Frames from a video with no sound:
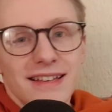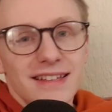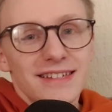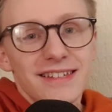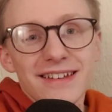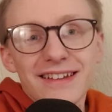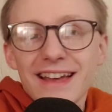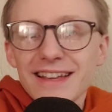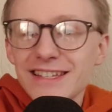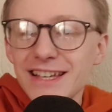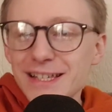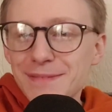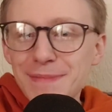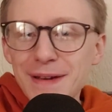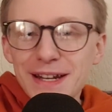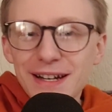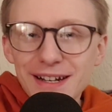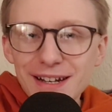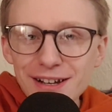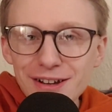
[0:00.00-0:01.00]
So yes, it's
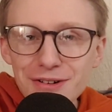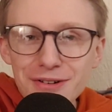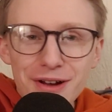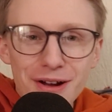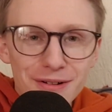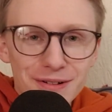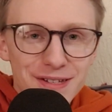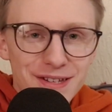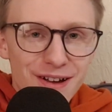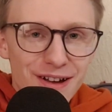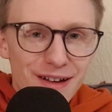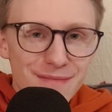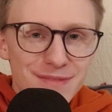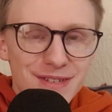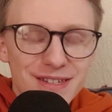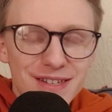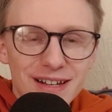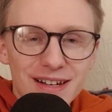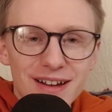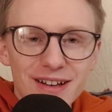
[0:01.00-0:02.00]
been a long old time
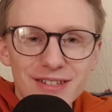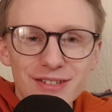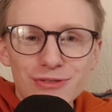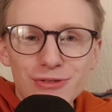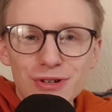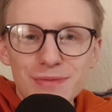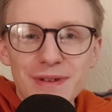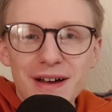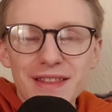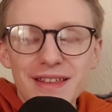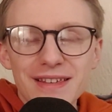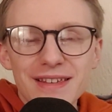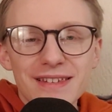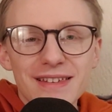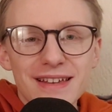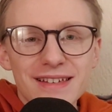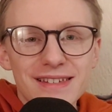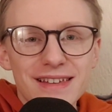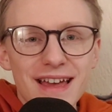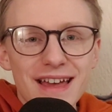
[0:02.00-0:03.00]
since I last talked about this, as
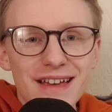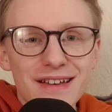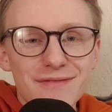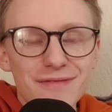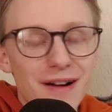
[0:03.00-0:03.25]
I say.